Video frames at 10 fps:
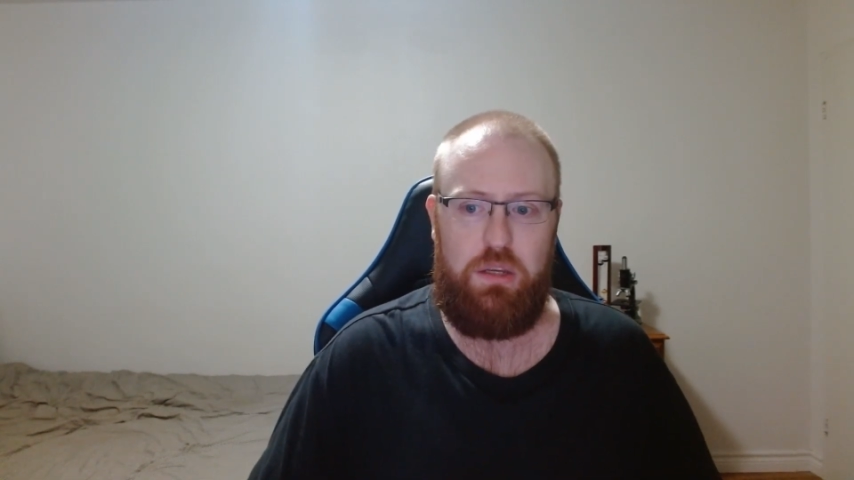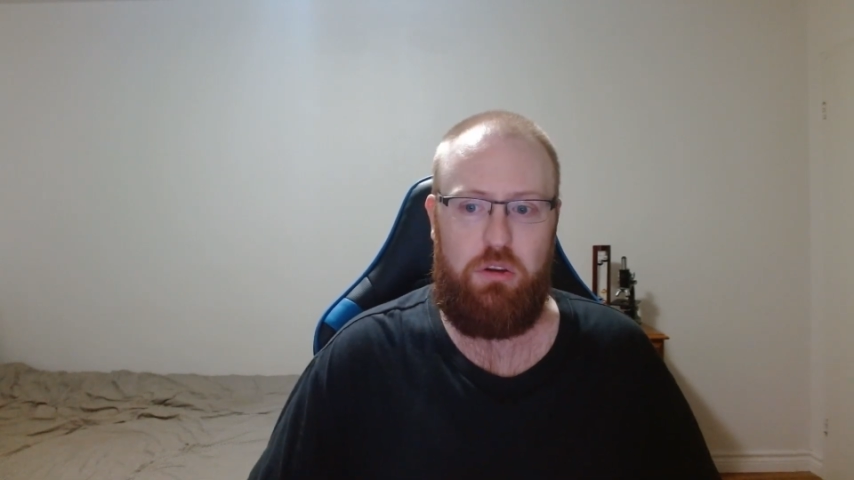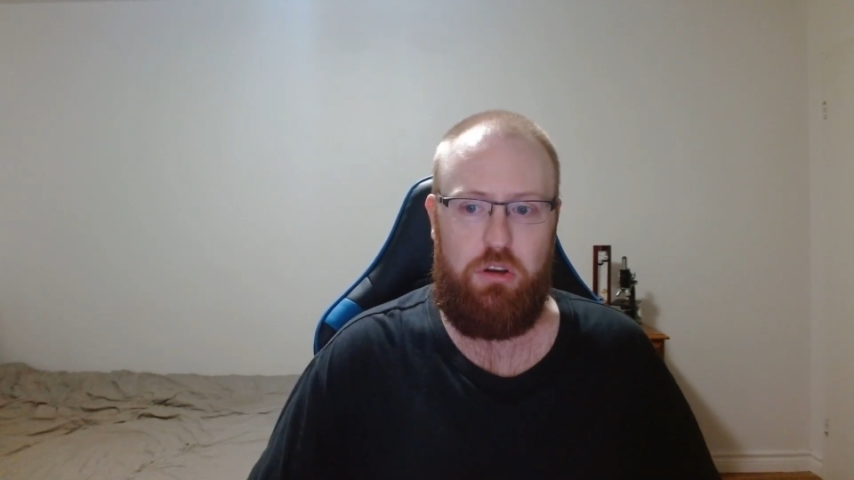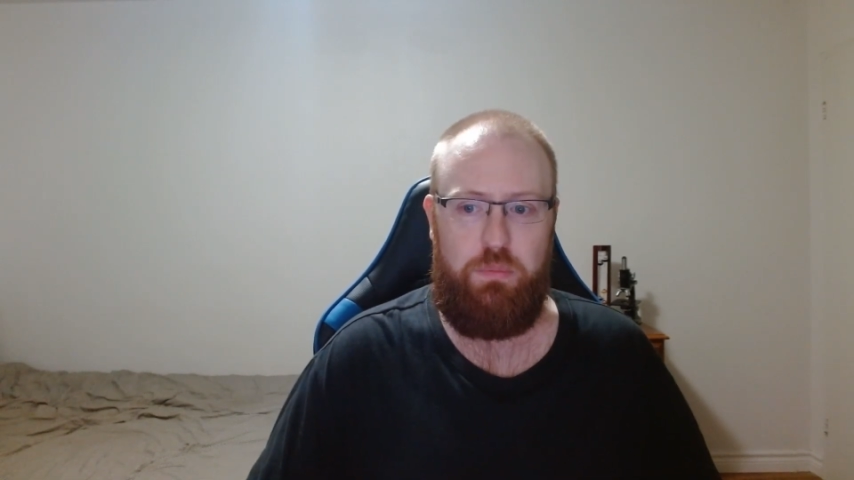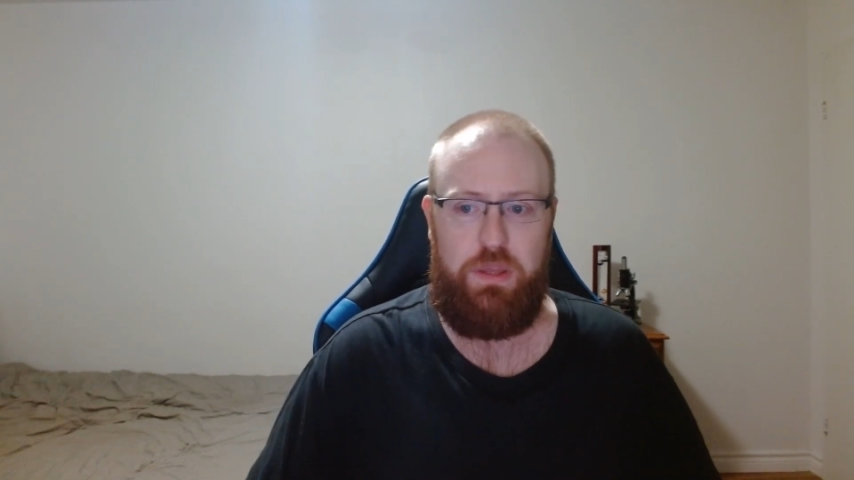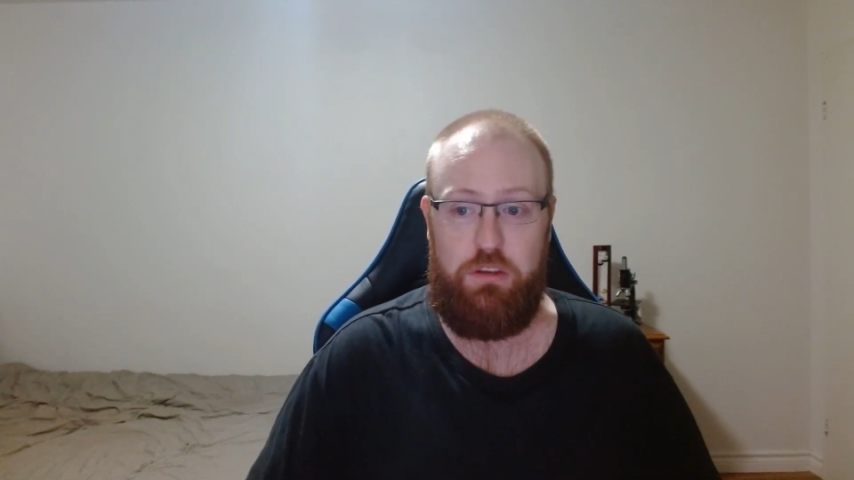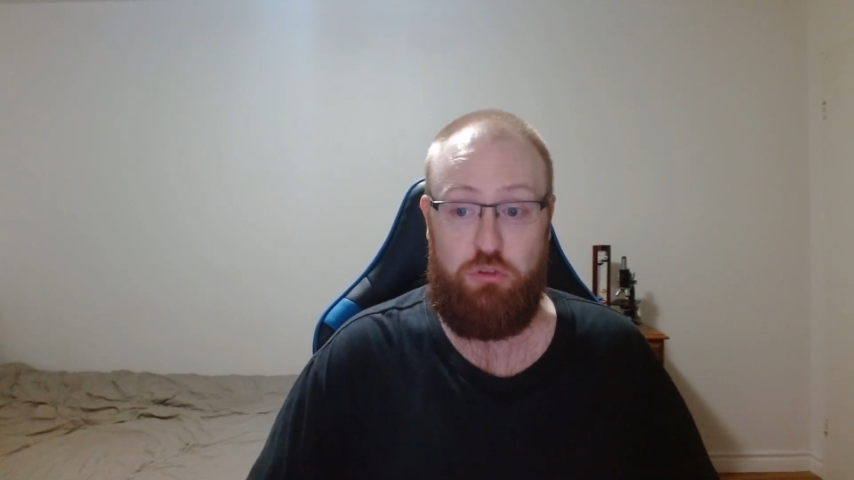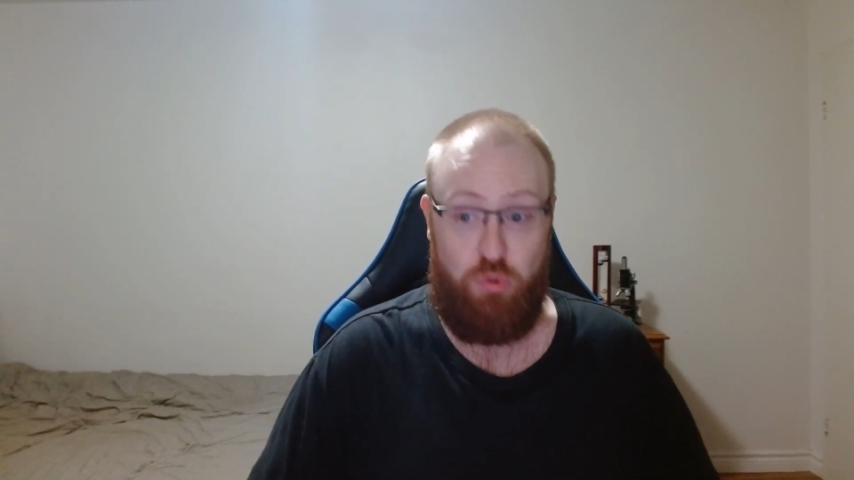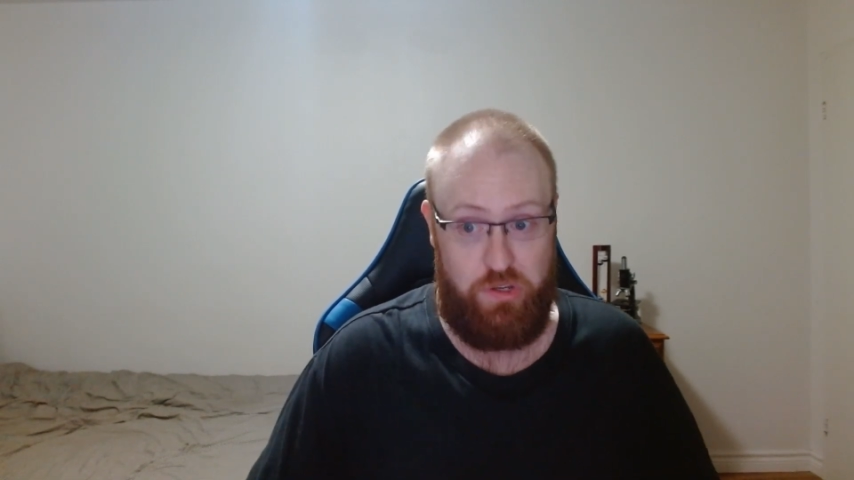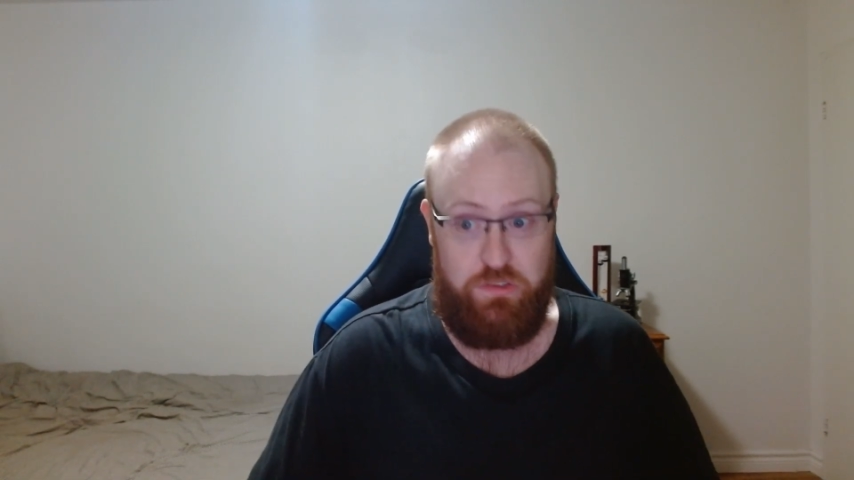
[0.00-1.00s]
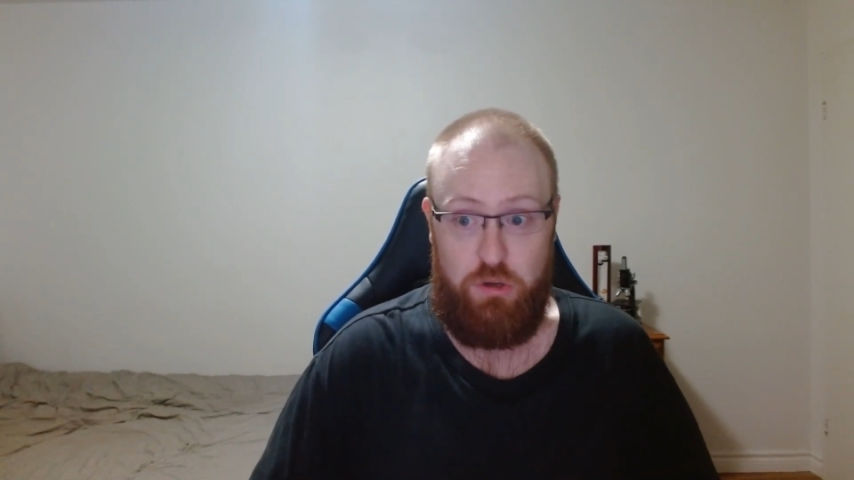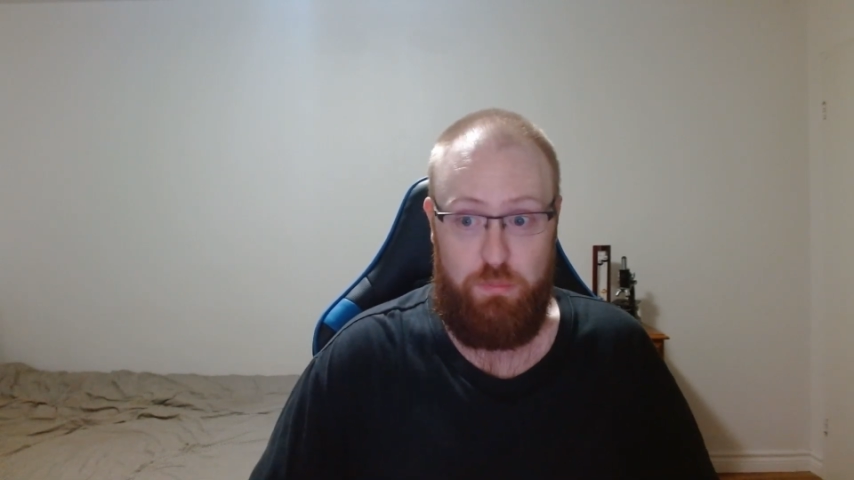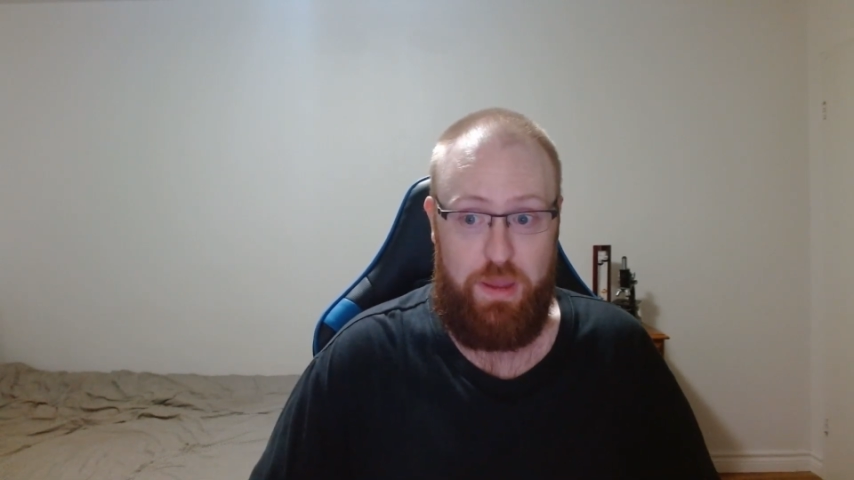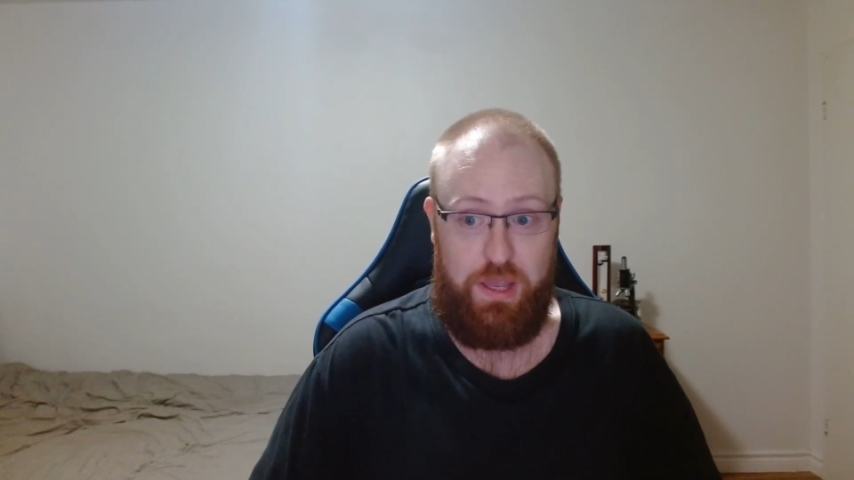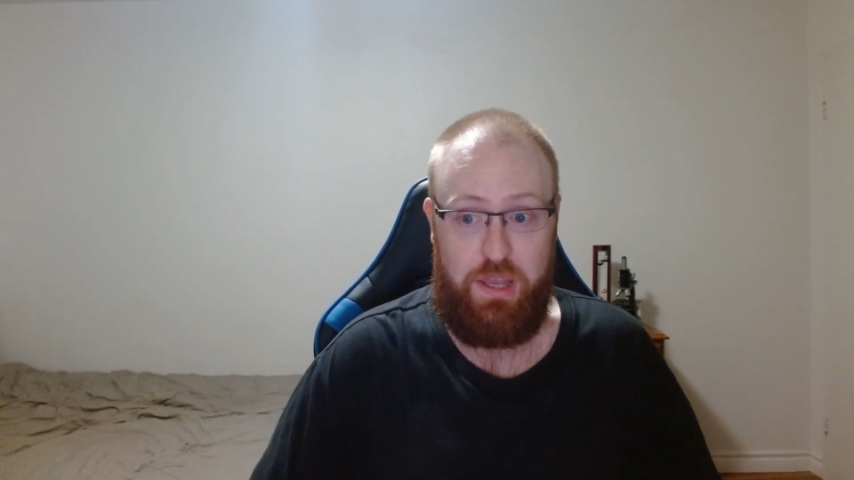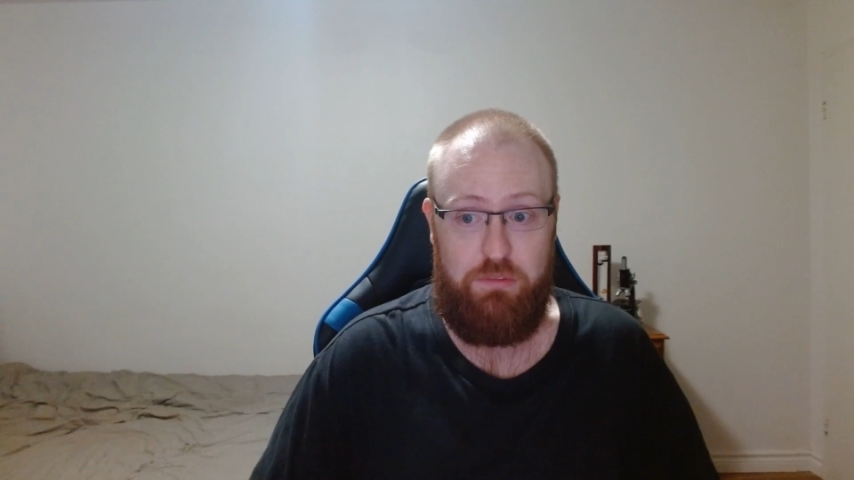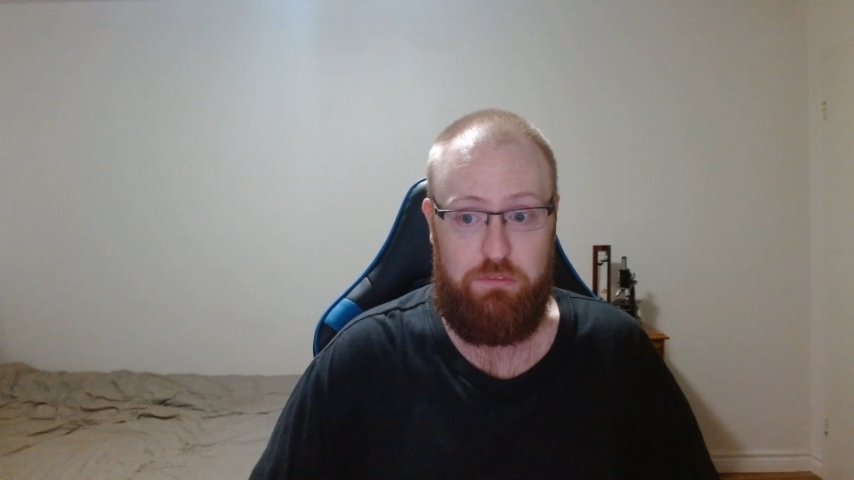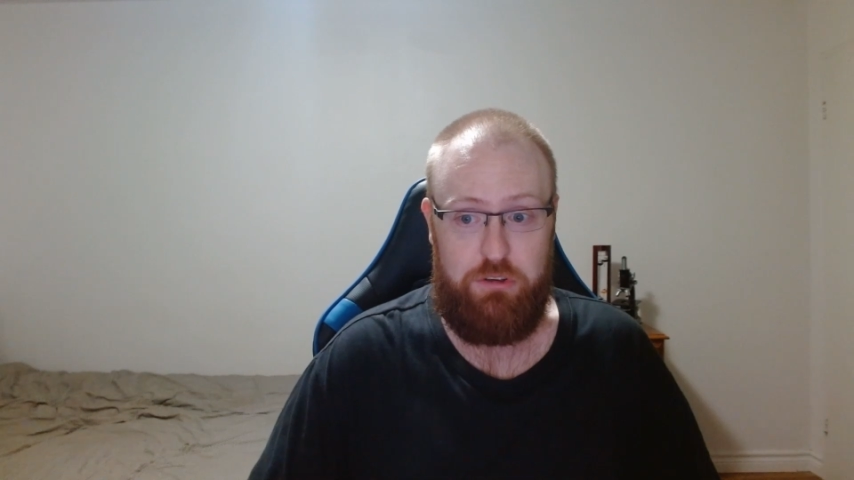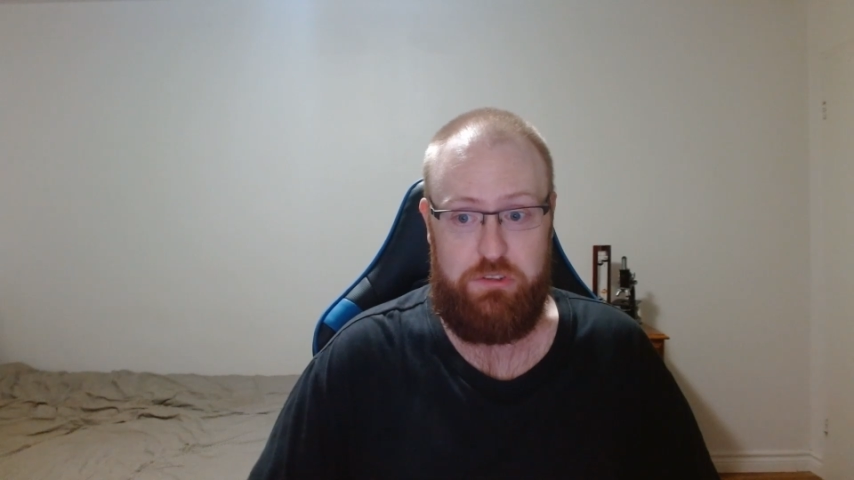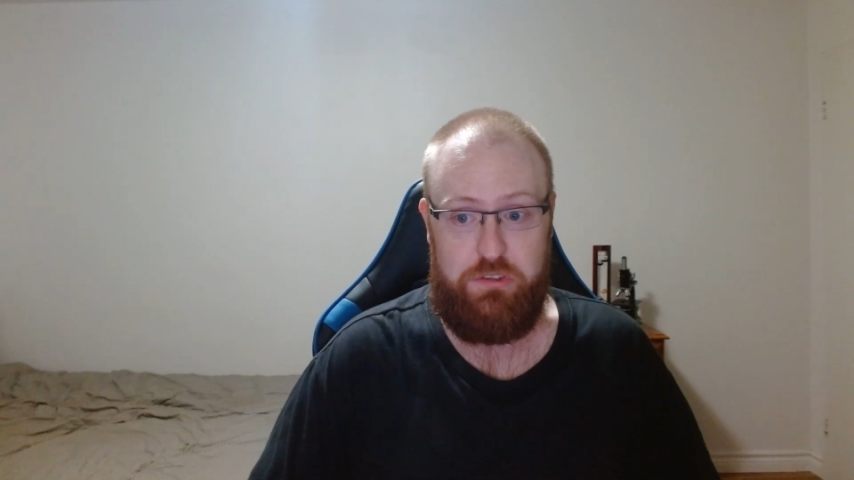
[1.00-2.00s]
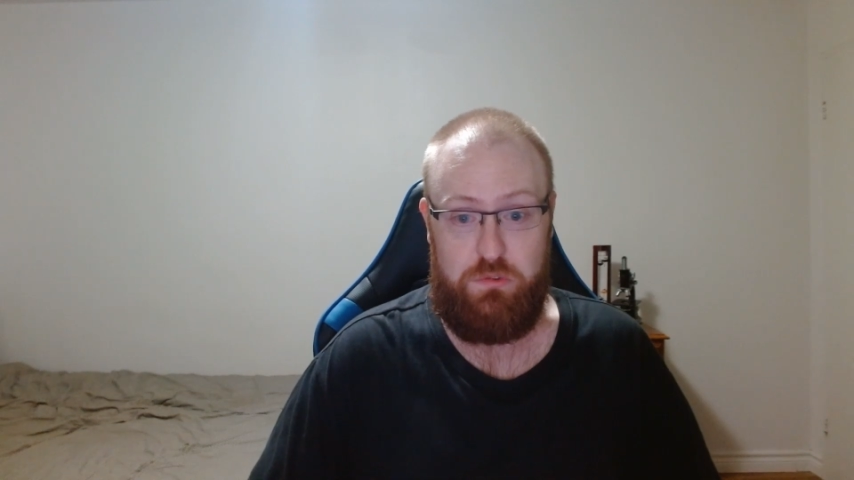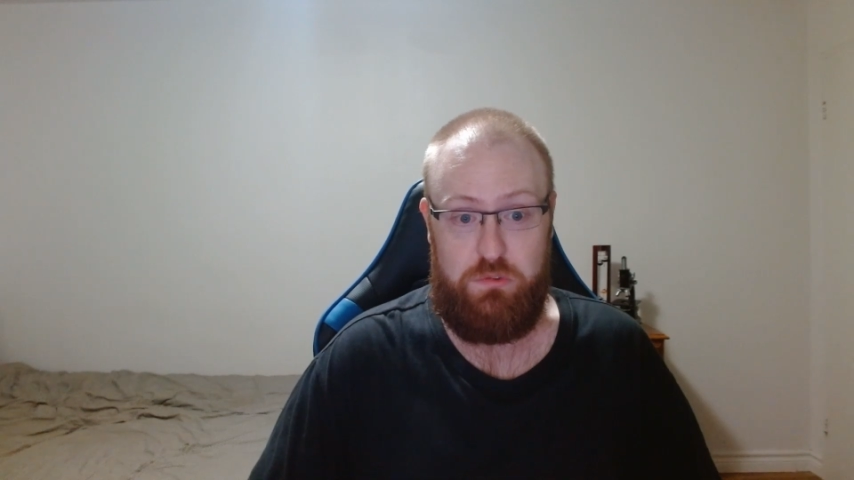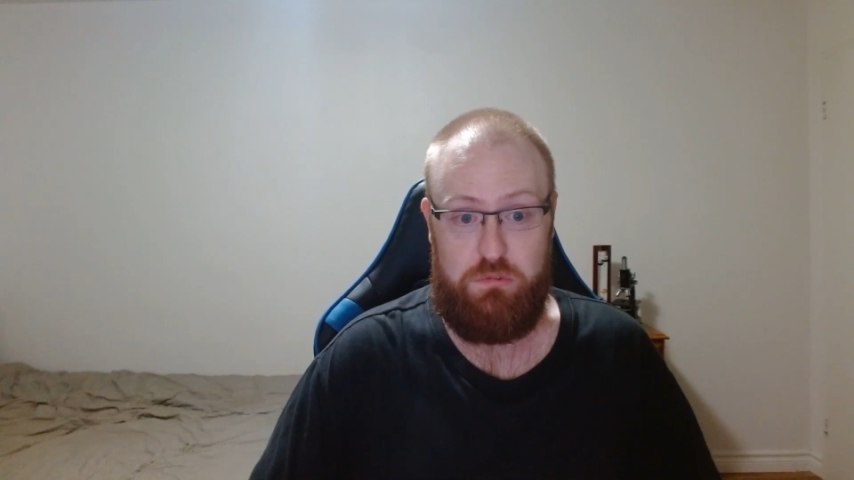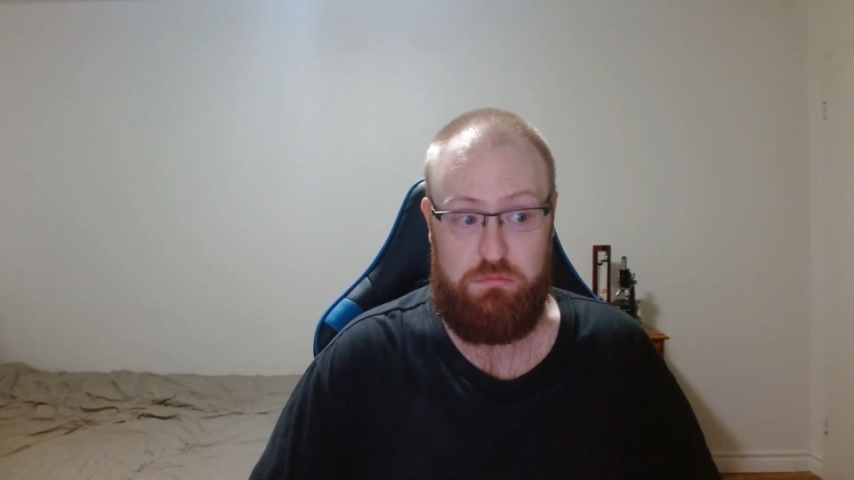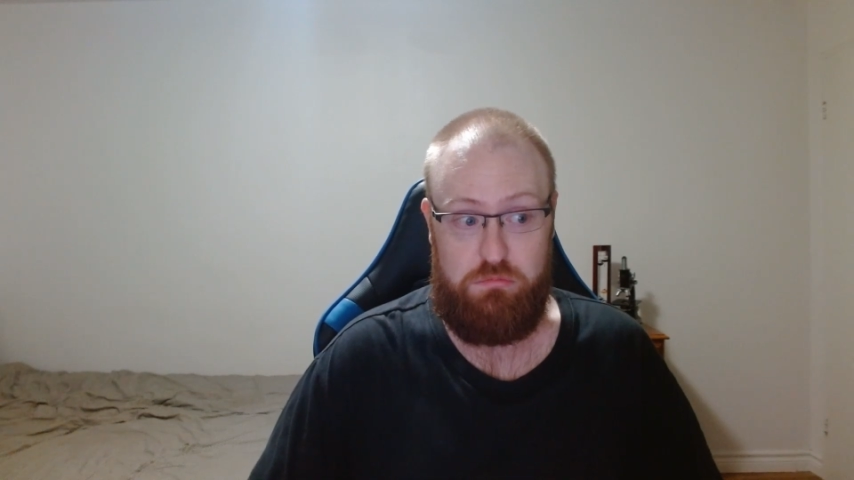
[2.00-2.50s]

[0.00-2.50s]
Could it be the choice you're making versus